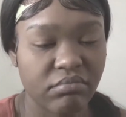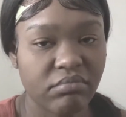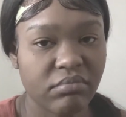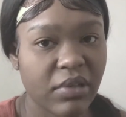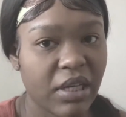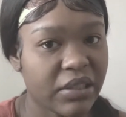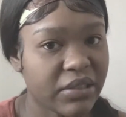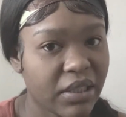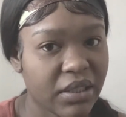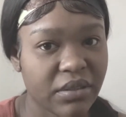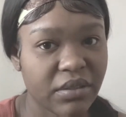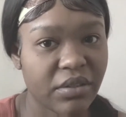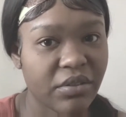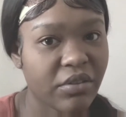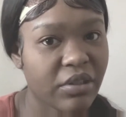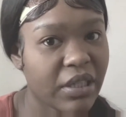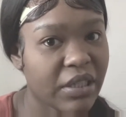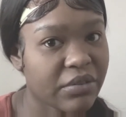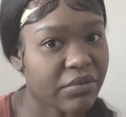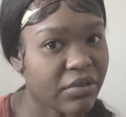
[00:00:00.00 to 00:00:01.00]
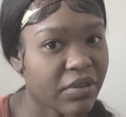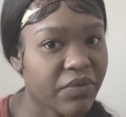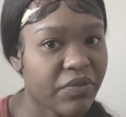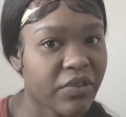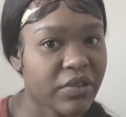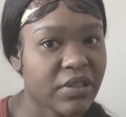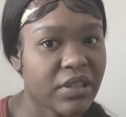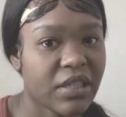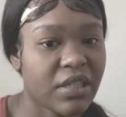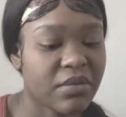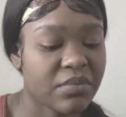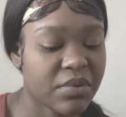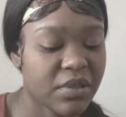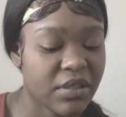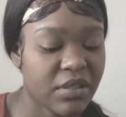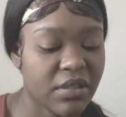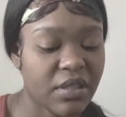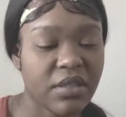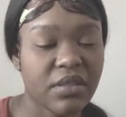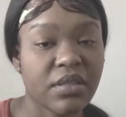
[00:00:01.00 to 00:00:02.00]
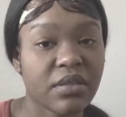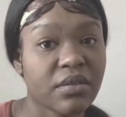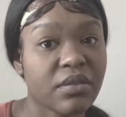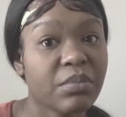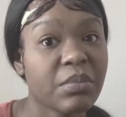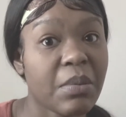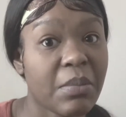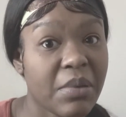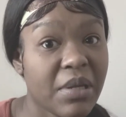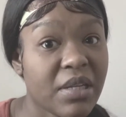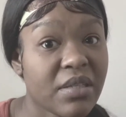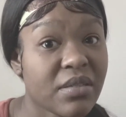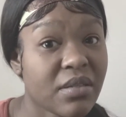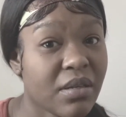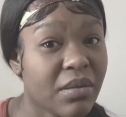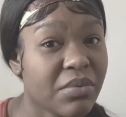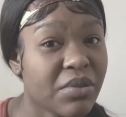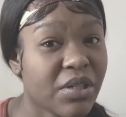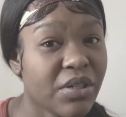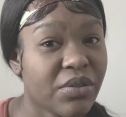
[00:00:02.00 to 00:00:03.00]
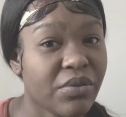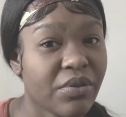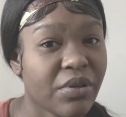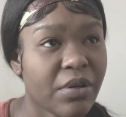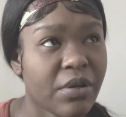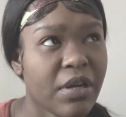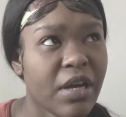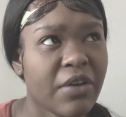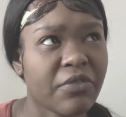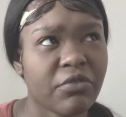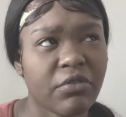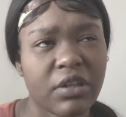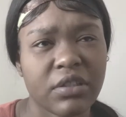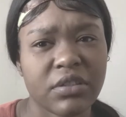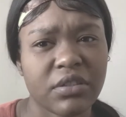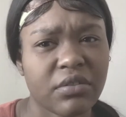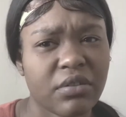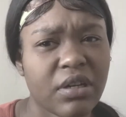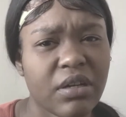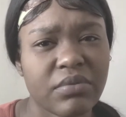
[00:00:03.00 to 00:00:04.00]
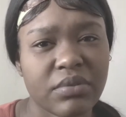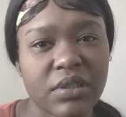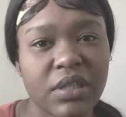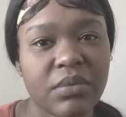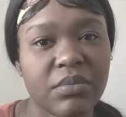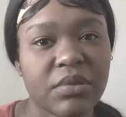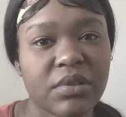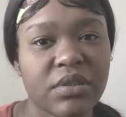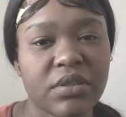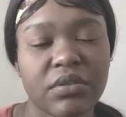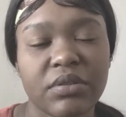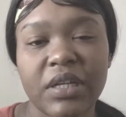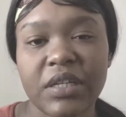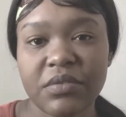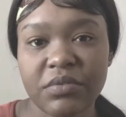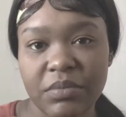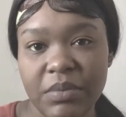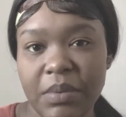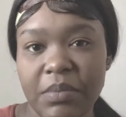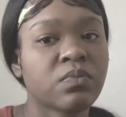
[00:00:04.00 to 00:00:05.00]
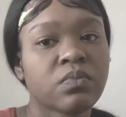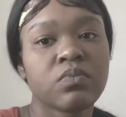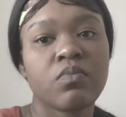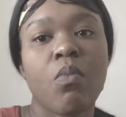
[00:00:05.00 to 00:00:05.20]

I knocked on the door like three or four times. And it took them a minute to come to the door after I told her I was coming. So that's what made me.